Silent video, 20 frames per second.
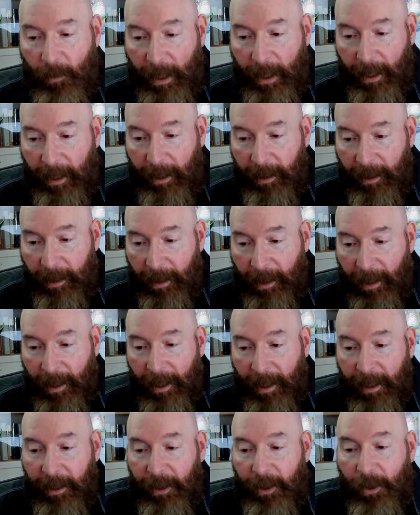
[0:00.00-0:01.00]
way,
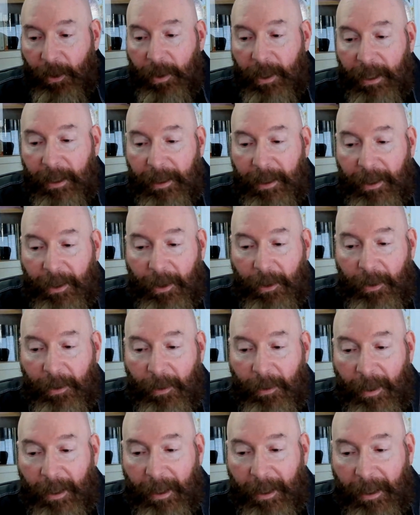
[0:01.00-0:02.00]
you can
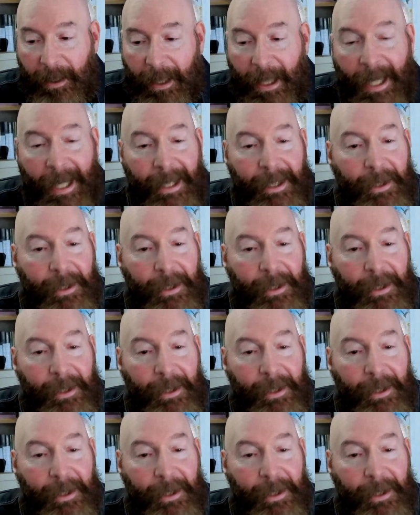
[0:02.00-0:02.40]
you